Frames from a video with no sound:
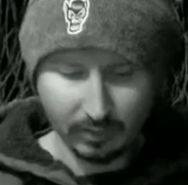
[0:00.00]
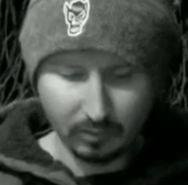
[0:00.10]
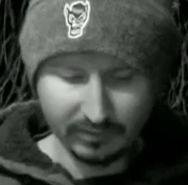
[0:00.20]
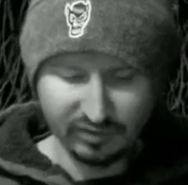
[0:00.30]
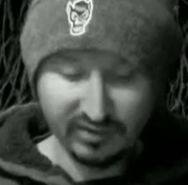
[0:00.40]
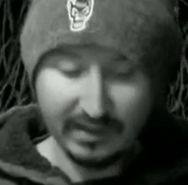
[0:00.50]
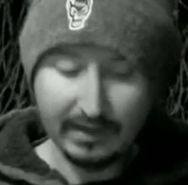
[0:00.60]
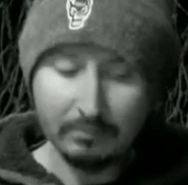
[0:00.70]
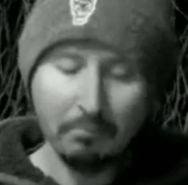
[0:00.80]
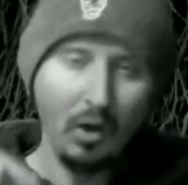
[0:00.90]
talking, sit
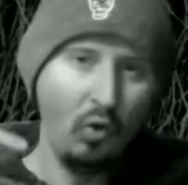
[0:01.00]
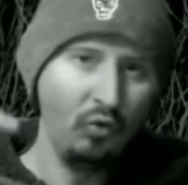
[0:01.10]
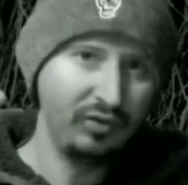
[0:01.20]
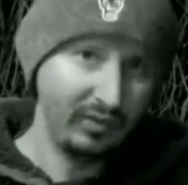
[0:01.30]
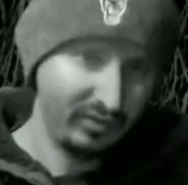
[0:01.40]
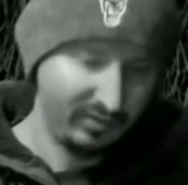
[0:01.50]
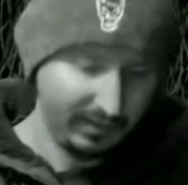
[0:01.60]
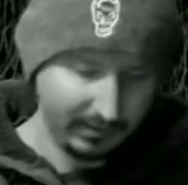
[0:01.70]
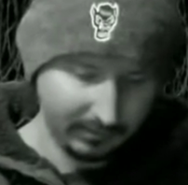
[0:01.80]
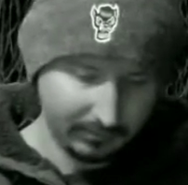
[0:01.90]
in Moses'
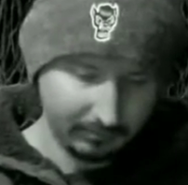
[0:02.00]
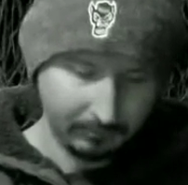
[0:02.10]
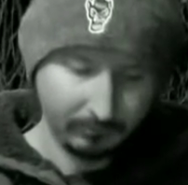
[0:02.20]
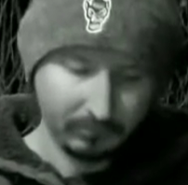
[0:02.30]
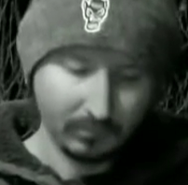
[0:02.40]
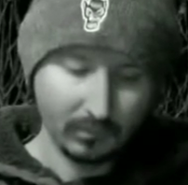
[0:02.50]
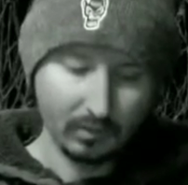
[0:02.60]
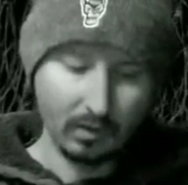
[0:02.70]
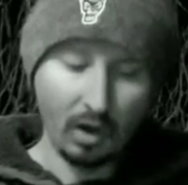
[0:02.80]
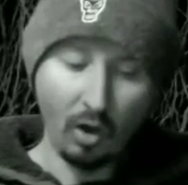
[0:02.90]
seat.
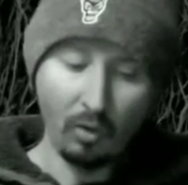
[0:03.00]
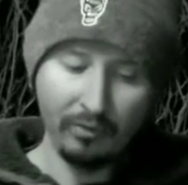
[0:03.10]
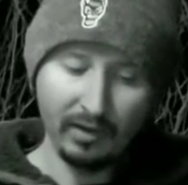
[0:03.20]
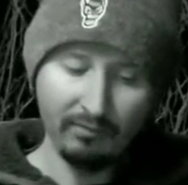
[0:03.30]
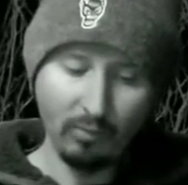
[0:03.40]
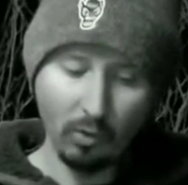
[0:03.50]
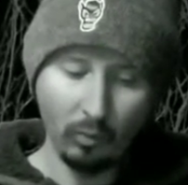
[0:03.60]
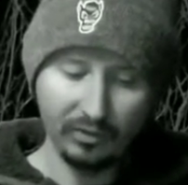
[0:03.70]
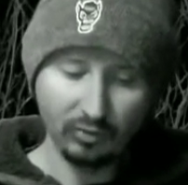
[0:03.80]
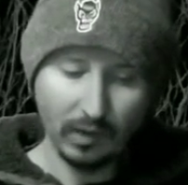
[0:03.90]
All therefore
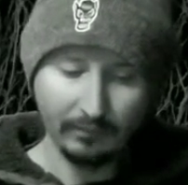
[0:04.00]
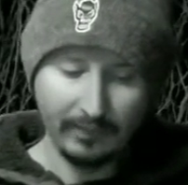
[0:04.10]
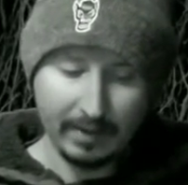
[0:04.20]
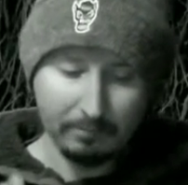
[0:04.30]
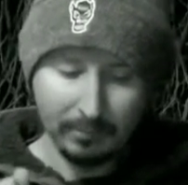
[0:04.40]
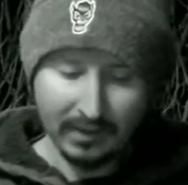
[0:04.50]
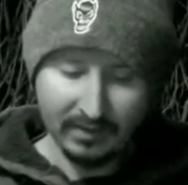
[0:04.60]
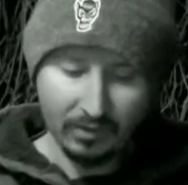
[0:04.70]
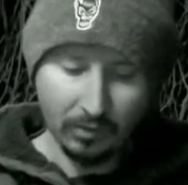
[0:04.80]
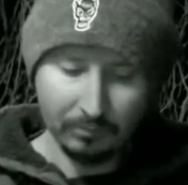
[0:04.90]
whatsoever they
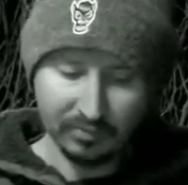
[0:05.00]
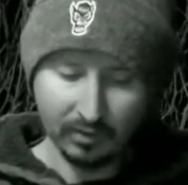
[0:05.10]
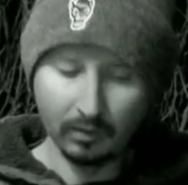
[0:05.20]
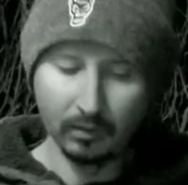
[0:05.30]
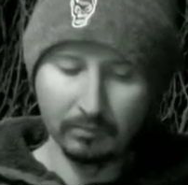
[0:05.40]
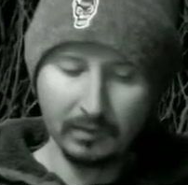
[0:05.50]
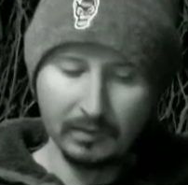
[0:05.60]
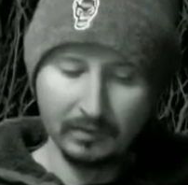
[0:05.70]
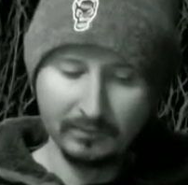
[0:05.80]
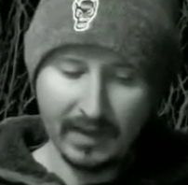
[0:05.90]
bid you observe,
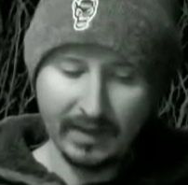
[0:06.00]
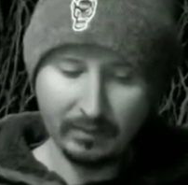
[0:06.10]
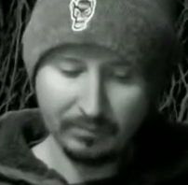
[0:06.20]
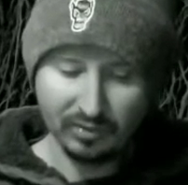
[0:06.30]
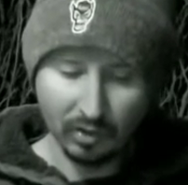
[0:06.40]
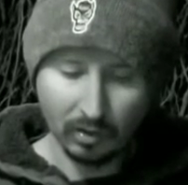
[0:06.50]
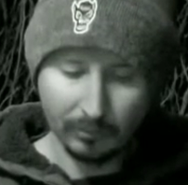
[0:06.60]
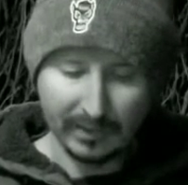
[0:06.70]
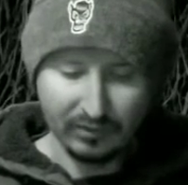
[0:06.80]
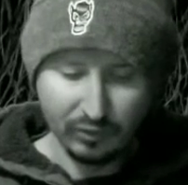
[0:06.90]
that
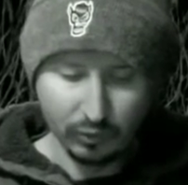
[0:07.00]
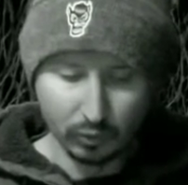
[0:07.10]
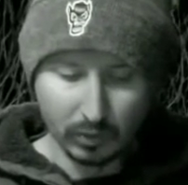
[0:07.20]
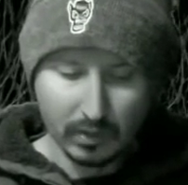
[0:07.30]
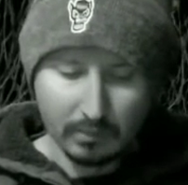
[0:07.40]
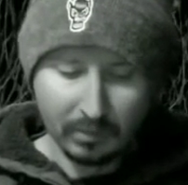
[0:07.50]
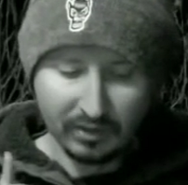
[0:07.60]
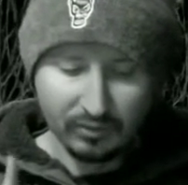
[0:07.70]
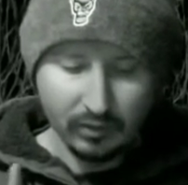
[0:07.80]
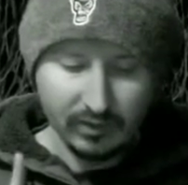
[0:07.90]
observe and do.
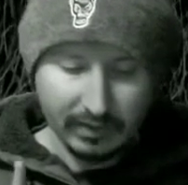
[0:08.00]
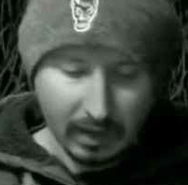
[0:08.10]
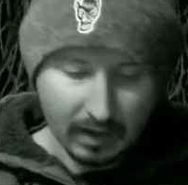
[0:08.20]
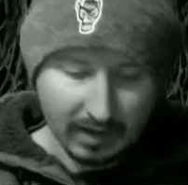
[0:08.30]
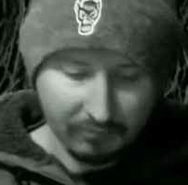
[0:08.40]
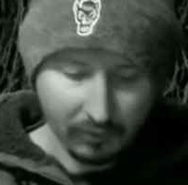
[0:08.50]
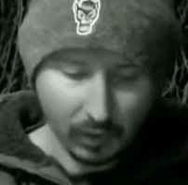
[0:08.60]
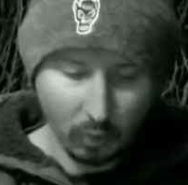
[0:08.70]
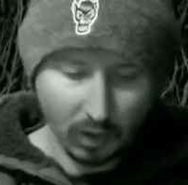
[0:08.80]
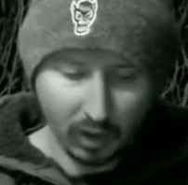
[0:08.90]
But do ye not after
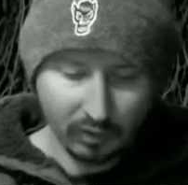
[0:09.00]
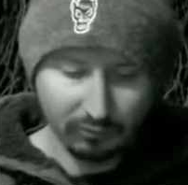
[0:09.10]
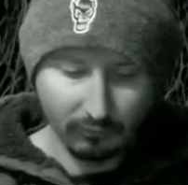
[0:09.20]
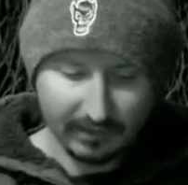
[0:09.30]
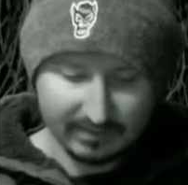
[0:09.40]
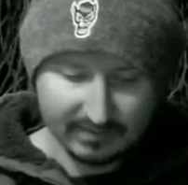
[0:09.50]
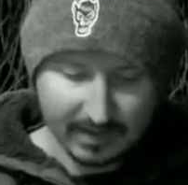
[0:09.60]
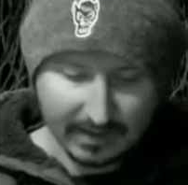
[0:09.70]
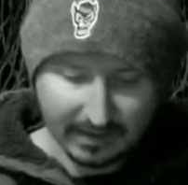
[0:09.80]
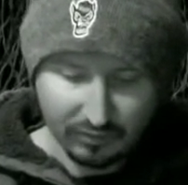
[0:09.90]
their works, for they
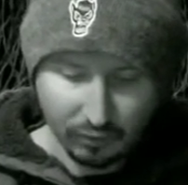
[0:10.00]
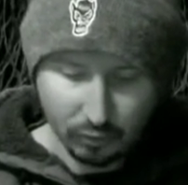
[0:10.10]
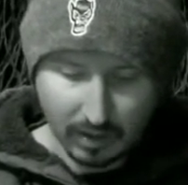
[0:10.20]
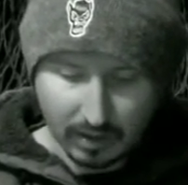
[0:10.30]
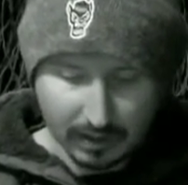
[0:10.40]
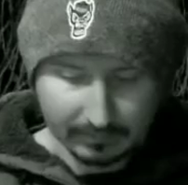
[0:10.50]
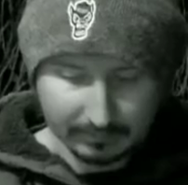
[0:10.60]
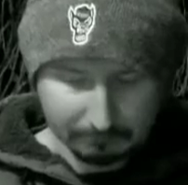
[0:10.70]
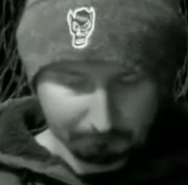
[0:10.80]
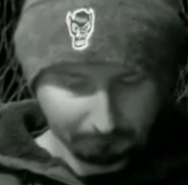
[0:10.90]
say and do not.
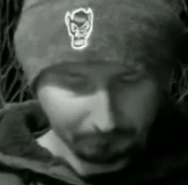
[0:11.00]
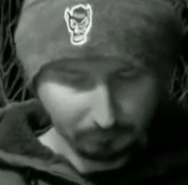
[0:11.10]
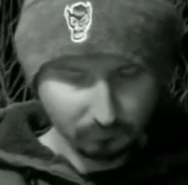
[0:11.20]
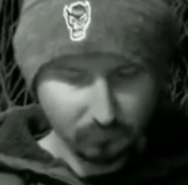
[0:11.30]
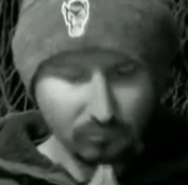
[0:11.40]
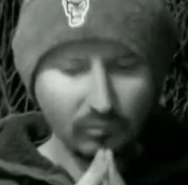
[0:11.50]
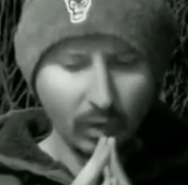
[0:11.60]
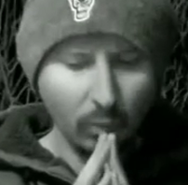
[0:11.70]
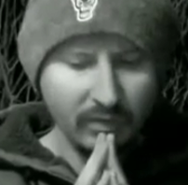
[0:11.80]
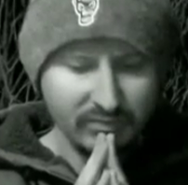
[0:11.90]

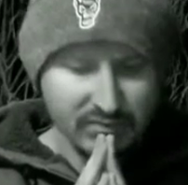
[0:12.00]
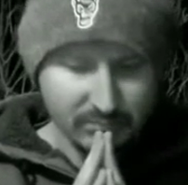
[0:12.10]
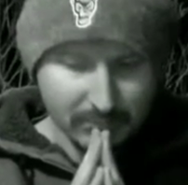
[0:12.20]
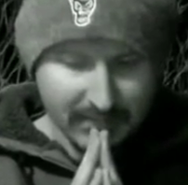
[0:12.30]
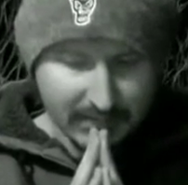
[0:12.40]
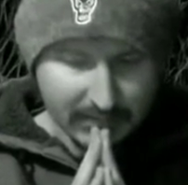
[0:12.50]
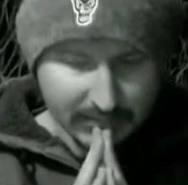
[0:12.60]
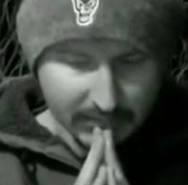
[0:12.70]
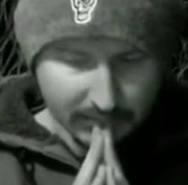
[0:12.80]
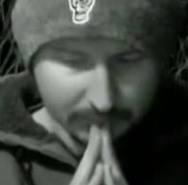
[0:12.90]
Now what does this mean
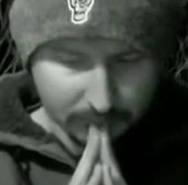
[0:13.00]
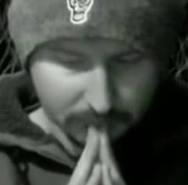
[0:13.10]
here?